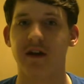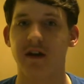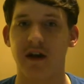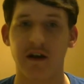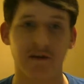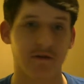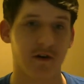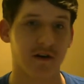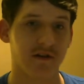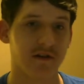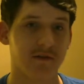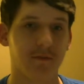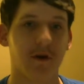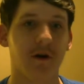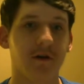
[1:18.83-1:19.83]
It has a very
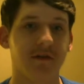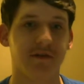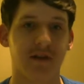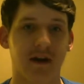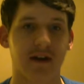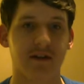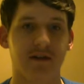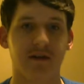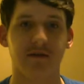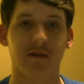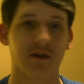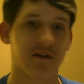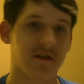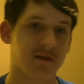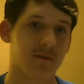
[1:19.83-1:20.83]
small set,
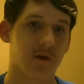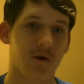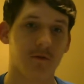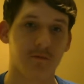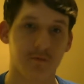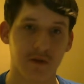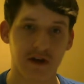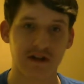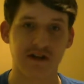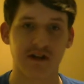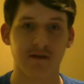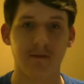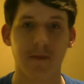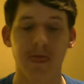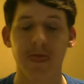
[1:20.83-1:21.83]
very small
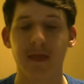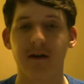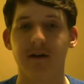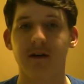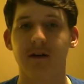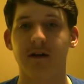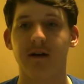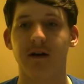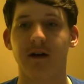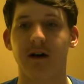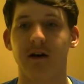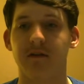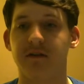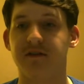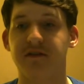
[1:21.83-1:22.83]
budget uh,
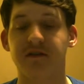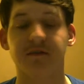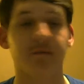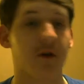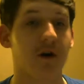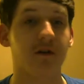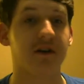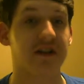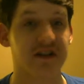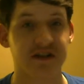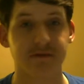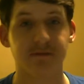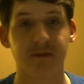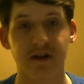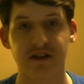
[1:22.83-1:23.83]
or at least
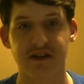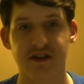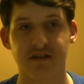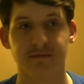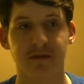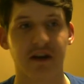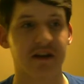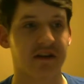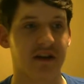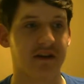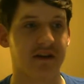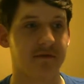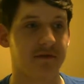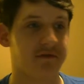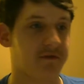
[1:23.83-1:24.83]
small-ish budget, not
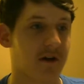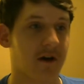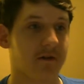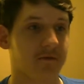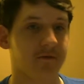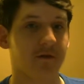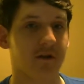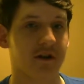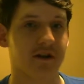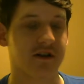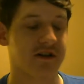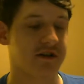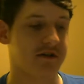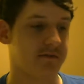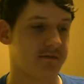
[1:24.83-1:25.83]
like found
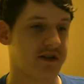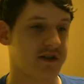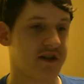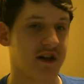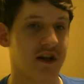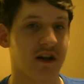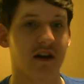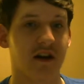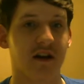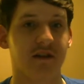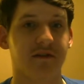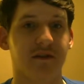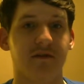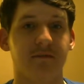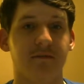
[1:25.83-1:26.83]
footage, shitty kind of
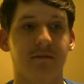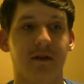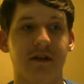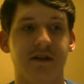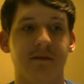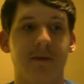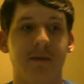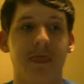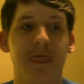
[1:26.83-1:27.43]
stuff budget.